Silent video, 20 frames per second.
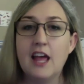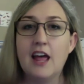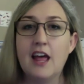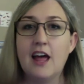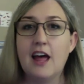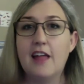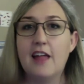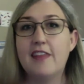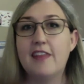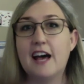
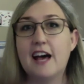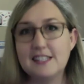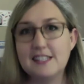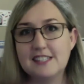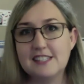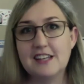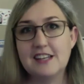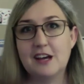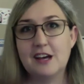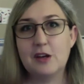
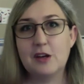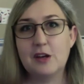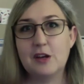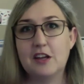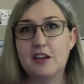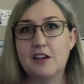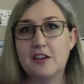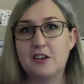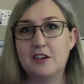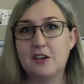That's not
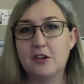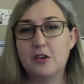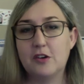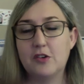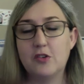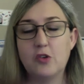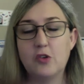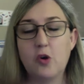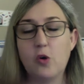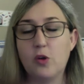
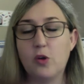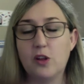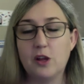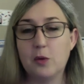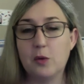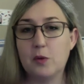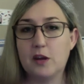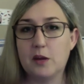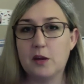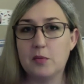totally
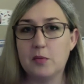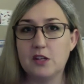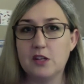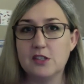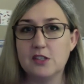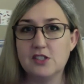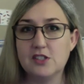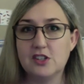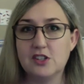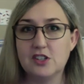what I'm
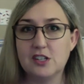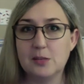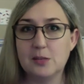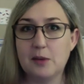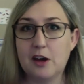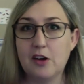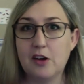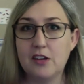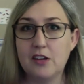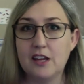concerned
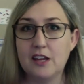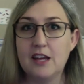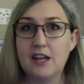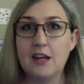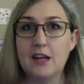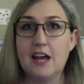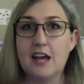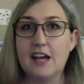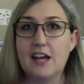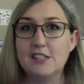about.
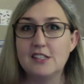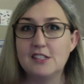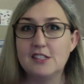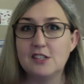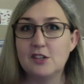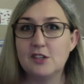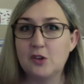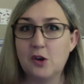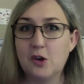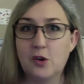As
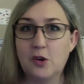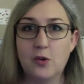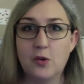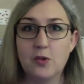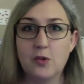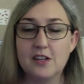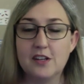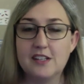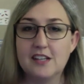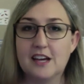you
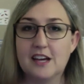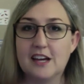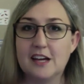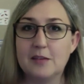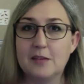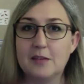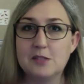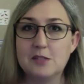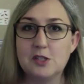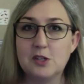know,
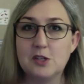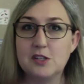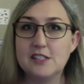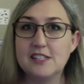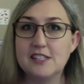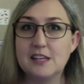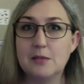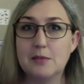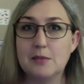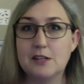students
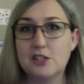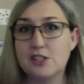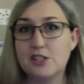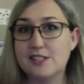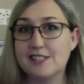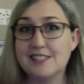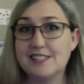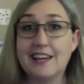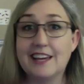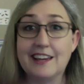can be
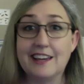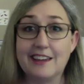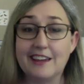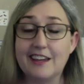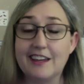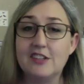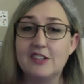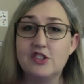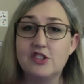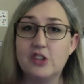just sick
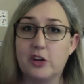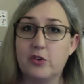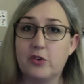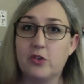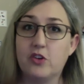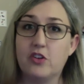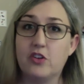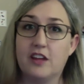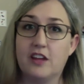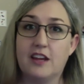in
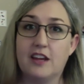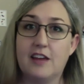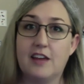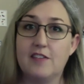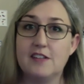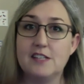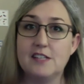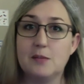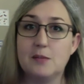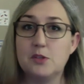general and have
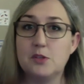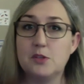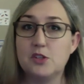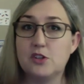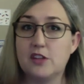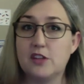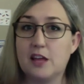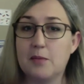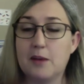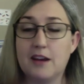a temperature.
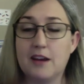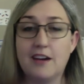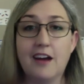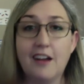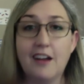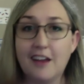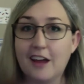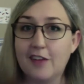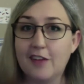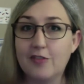They might
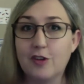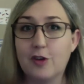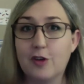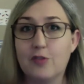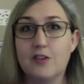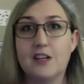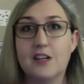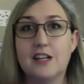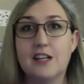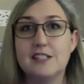not have
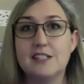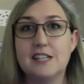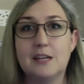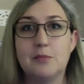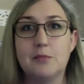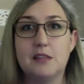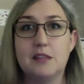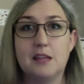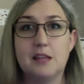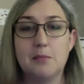COVID-19,
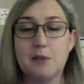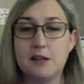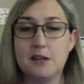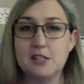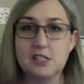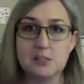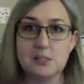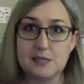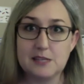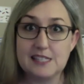but they might
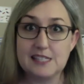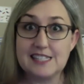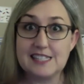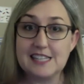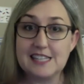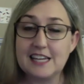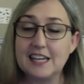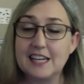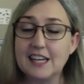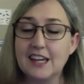just be sick.